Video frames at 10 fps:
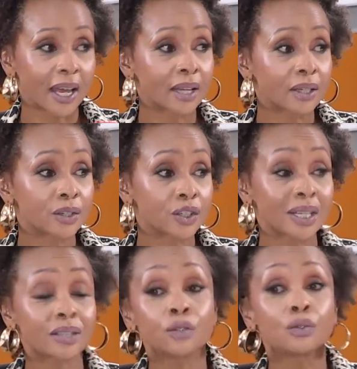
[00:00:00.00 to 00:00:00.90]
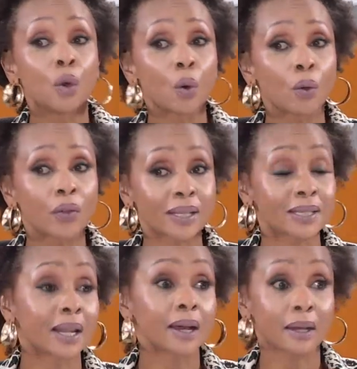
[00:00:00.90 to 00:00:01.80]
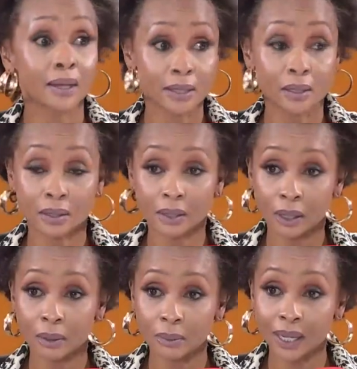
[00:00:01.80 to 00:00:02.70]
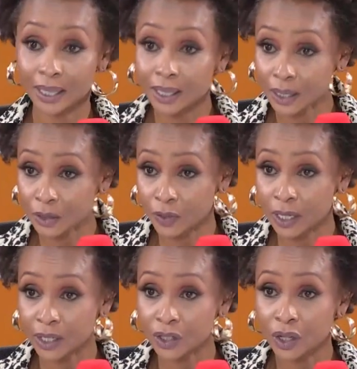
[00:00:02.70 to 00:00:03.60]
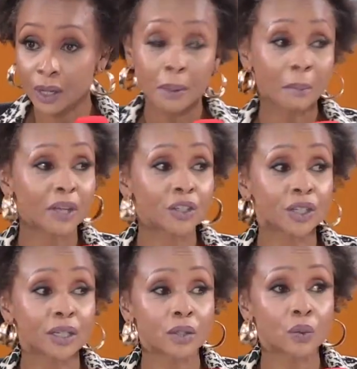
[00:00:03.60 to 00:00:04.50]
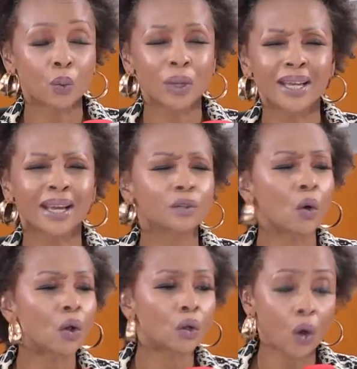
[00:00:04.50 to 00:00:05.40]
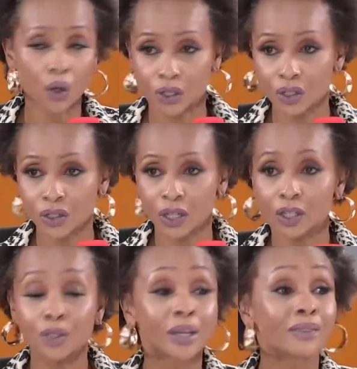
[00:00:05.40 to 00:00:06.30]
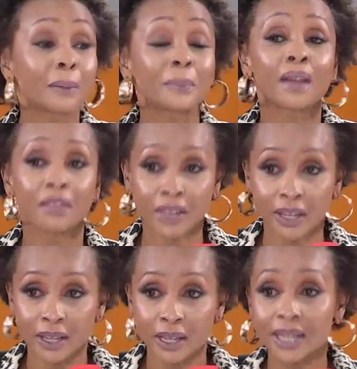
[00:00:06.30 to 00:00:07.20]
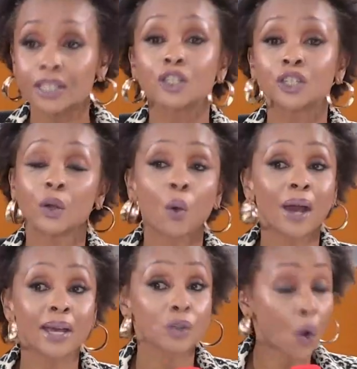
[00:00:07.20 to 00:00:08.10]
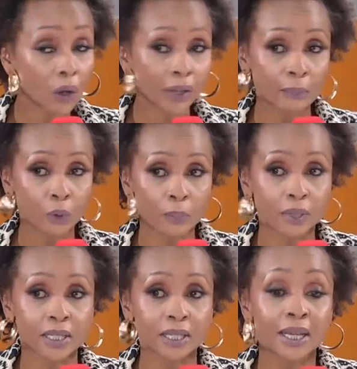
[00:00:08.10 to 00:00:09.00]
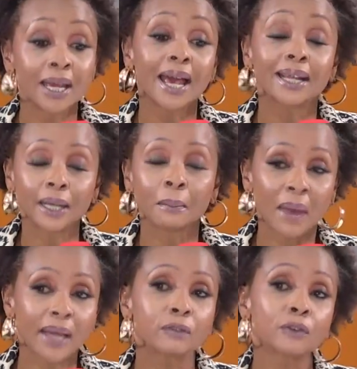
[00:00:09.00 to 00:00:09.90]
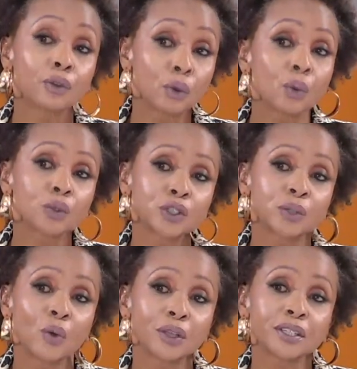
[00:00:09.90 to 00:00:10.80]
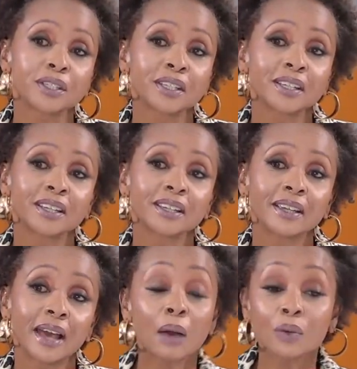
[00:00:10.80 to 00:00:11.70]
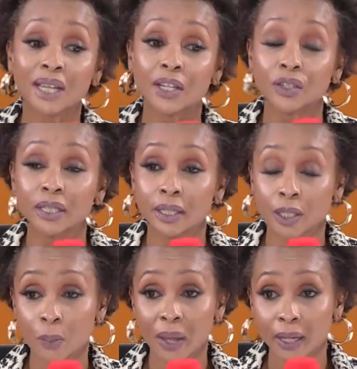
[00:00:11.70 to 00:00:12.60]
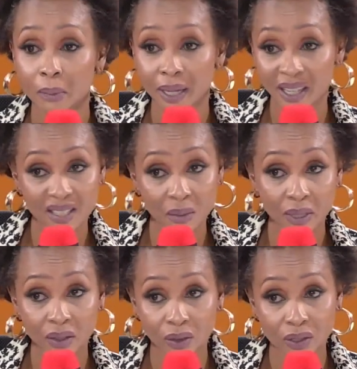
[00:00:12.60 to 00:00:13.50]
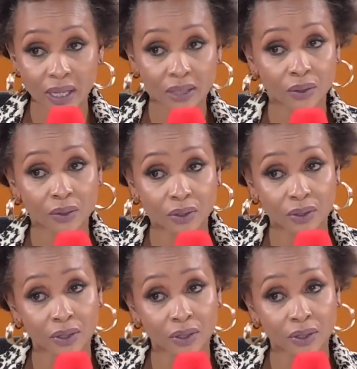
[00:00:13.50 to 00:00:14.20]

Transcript: And she doesn't know that Silanga is um, Akisa's village, but she is willing at all costs to give up nothing until she acquires all that property and can mine for the gold she wants. Yeah, I was actually inspired by Isabel dos Santos.